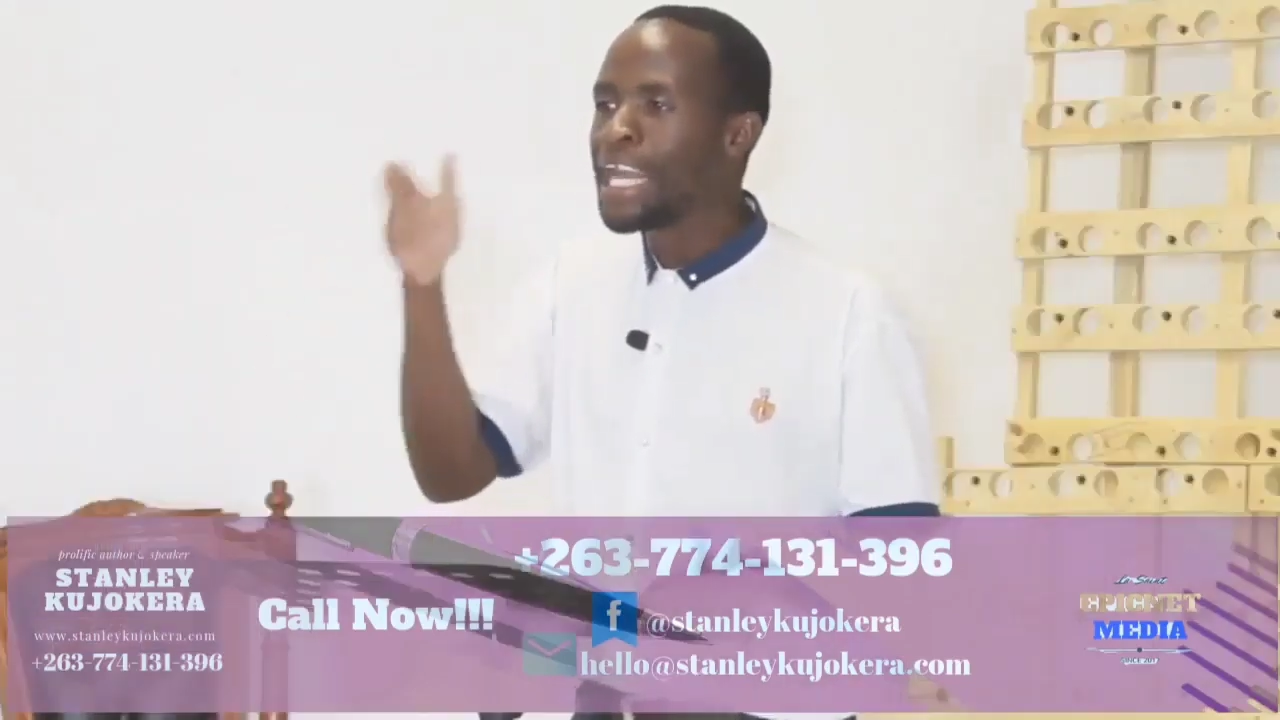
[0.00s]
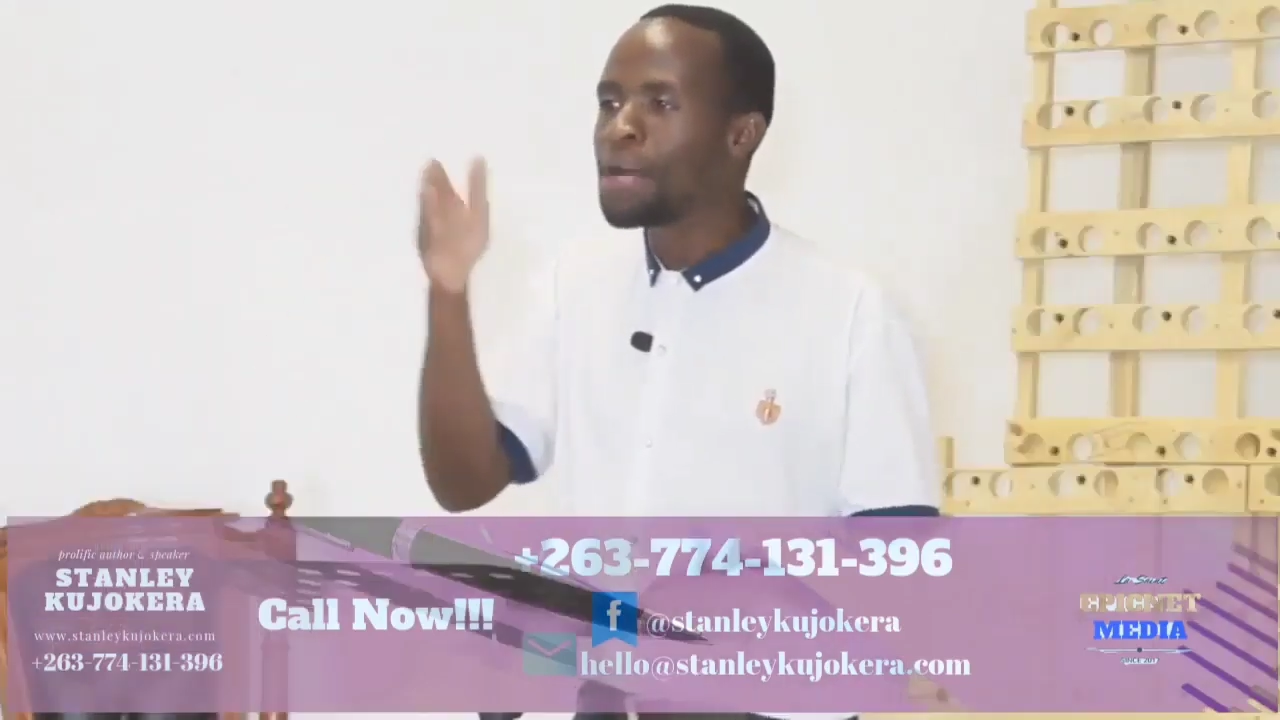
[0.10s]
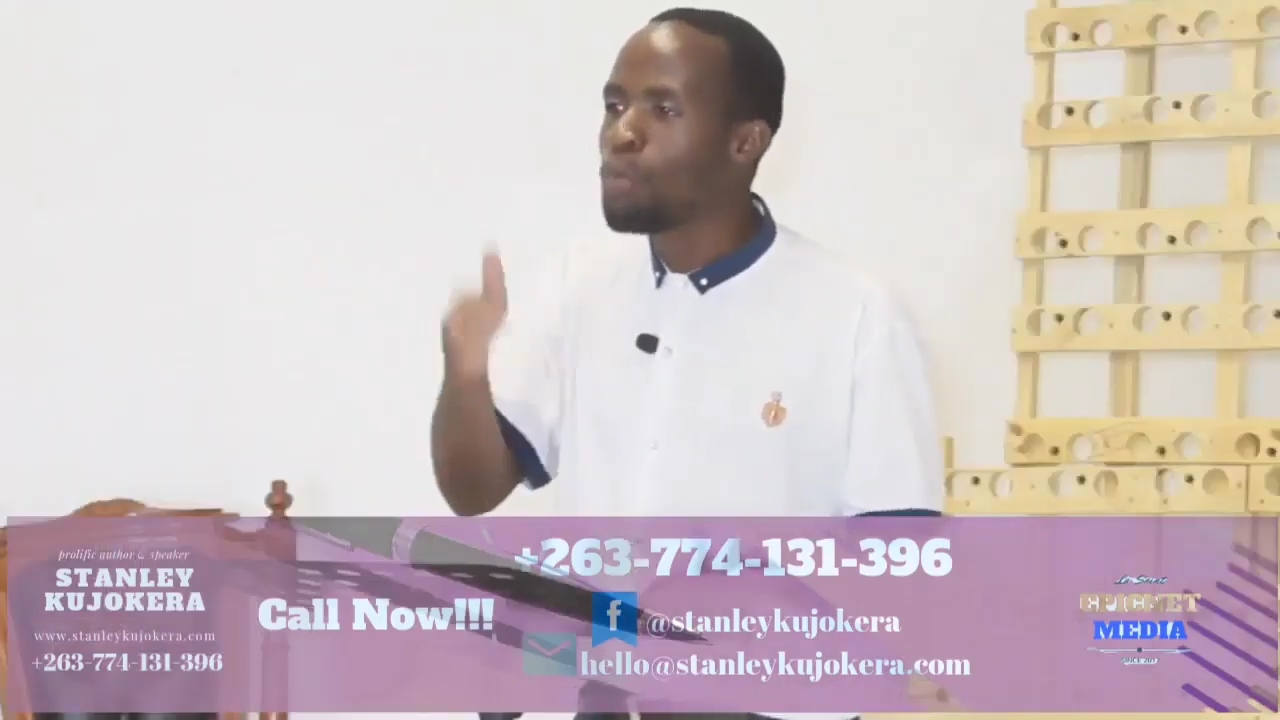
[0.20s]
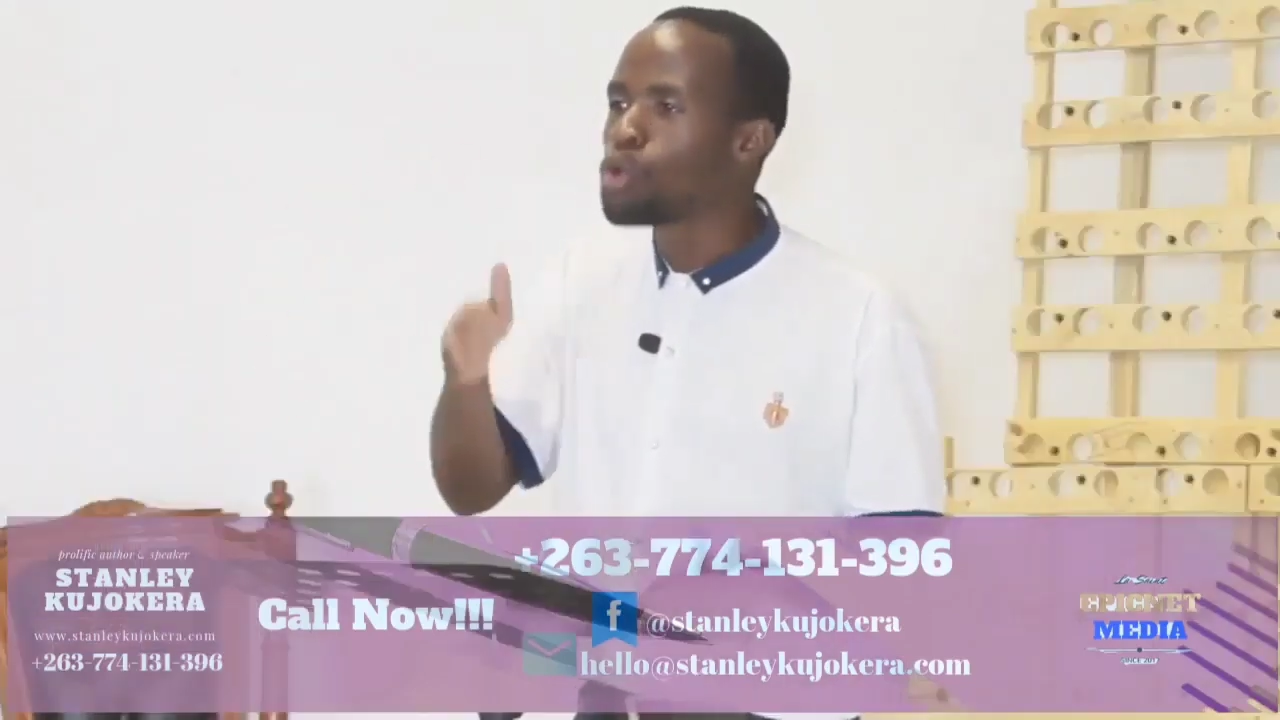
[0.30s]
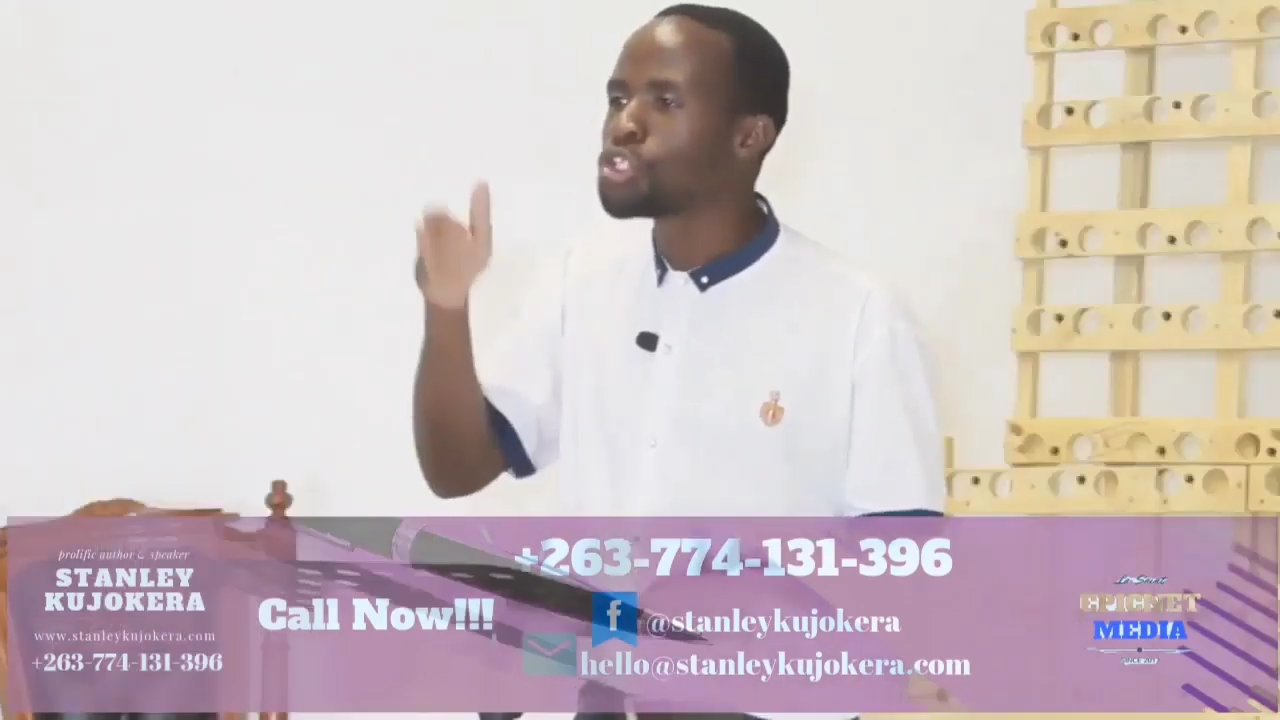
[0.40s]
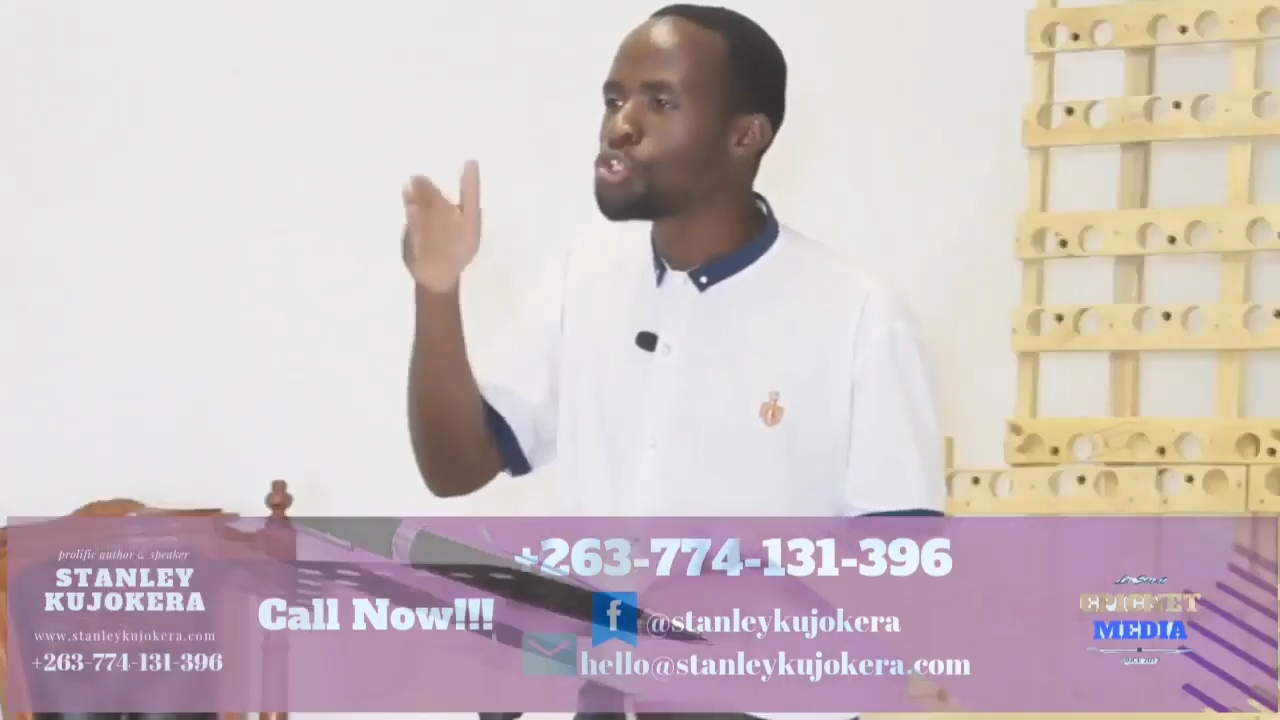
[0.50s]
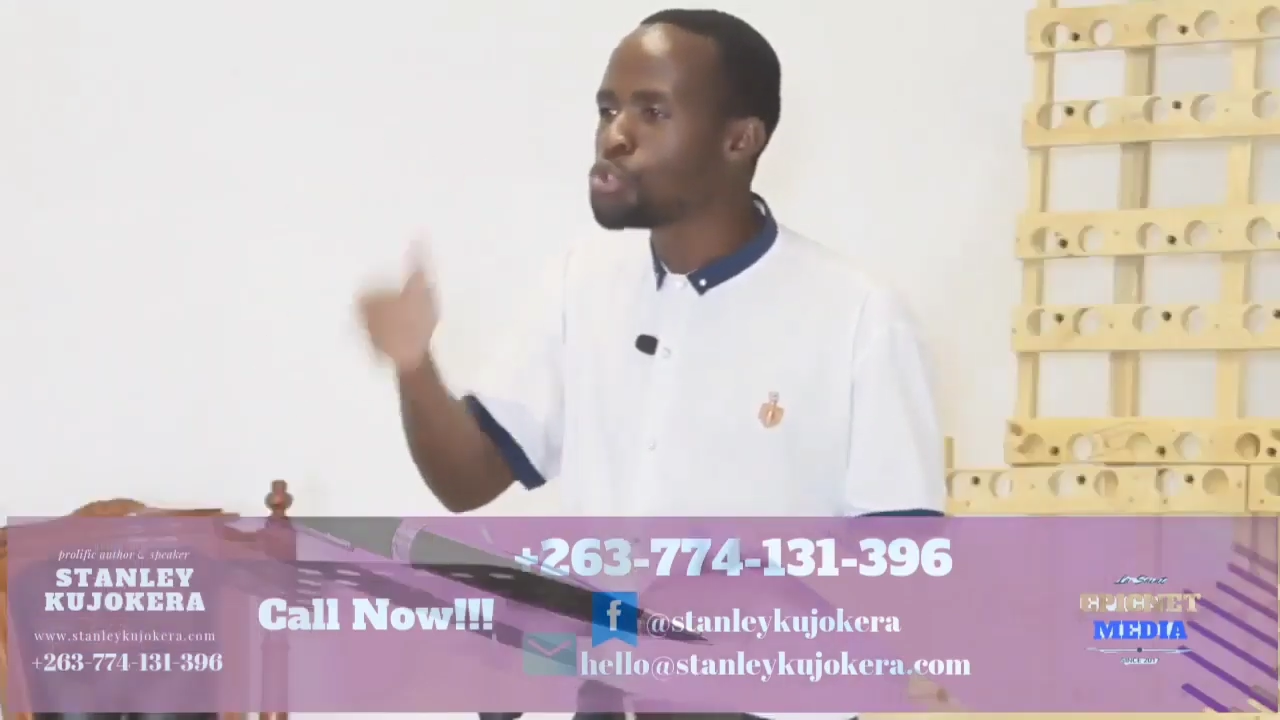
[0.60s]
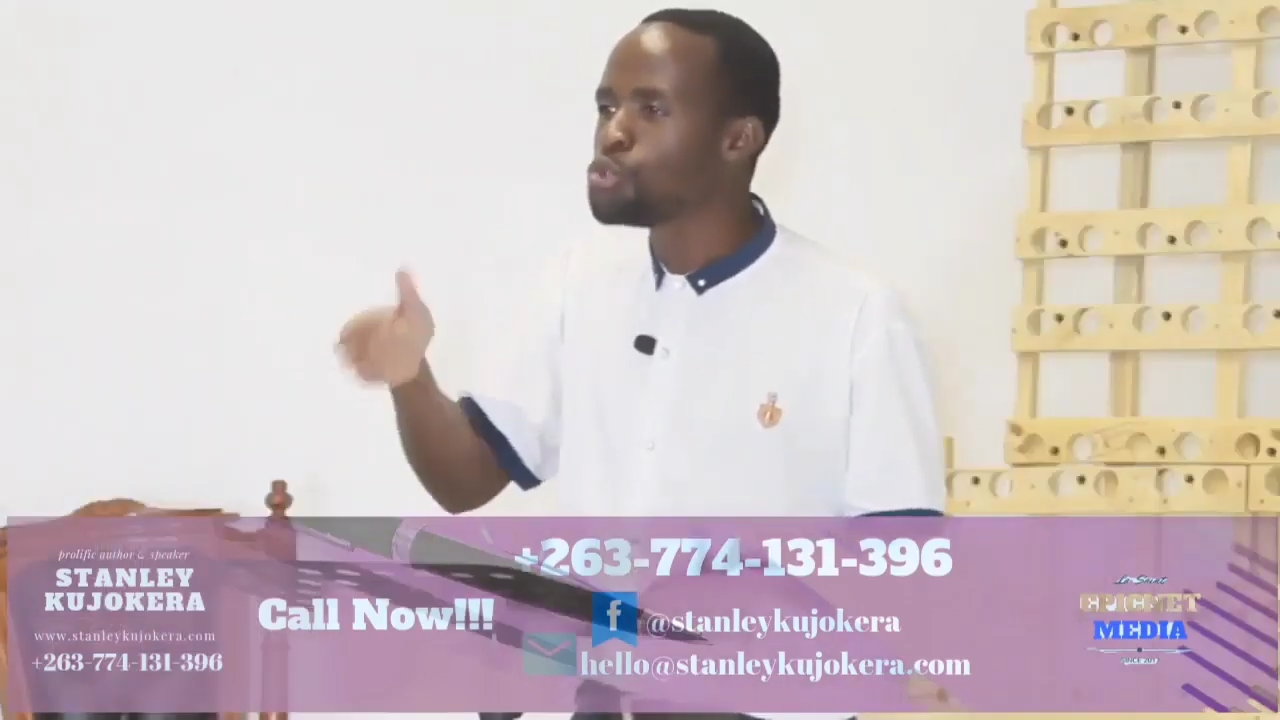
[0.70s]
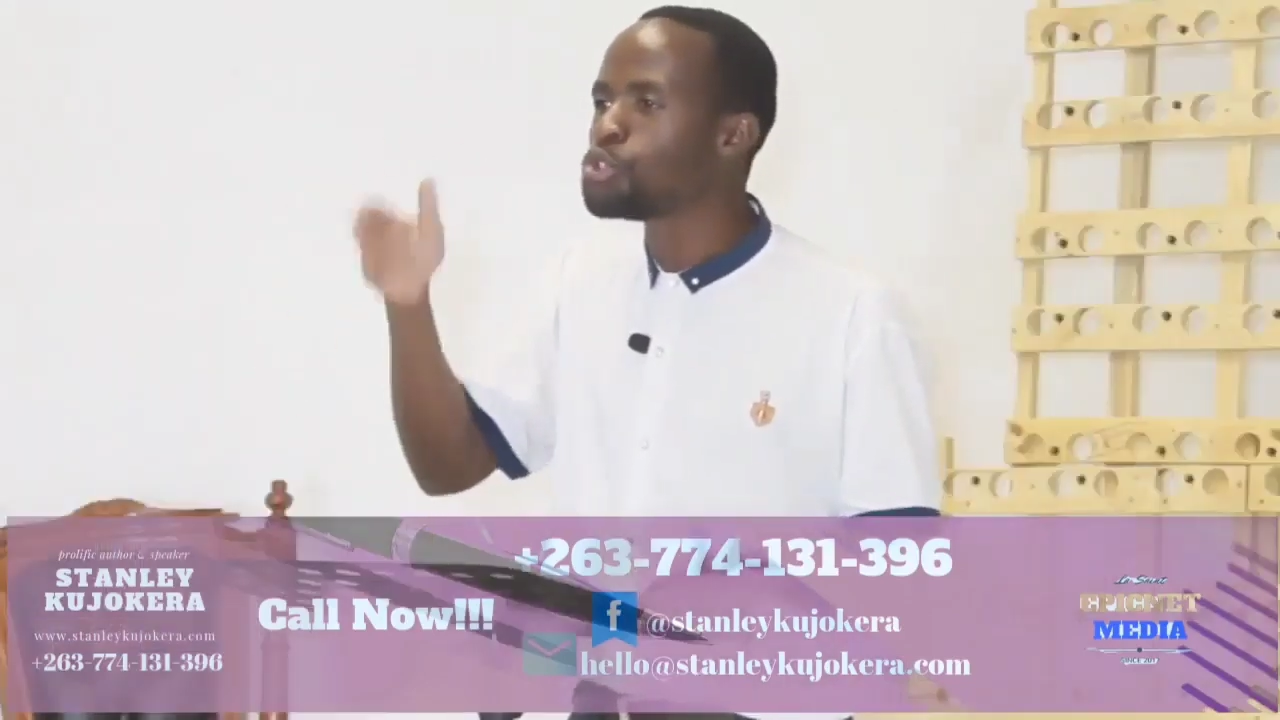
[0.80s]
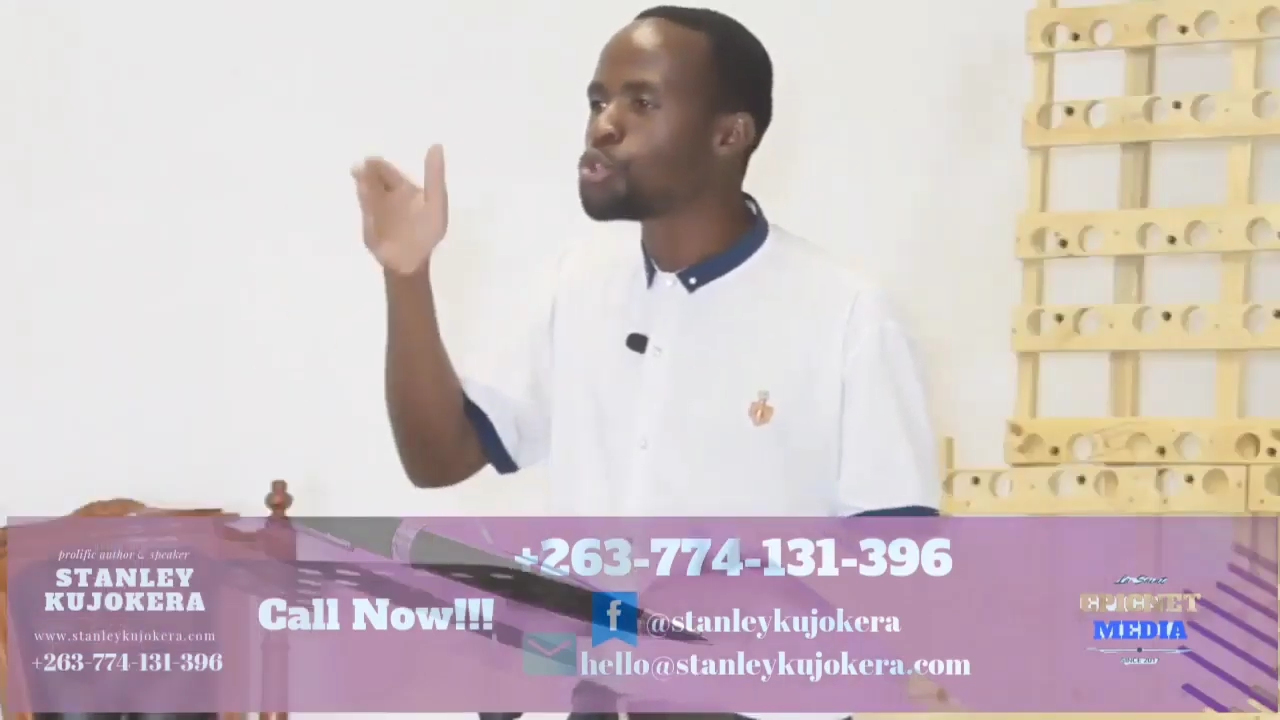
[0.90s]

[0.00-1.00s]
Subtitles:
and emotions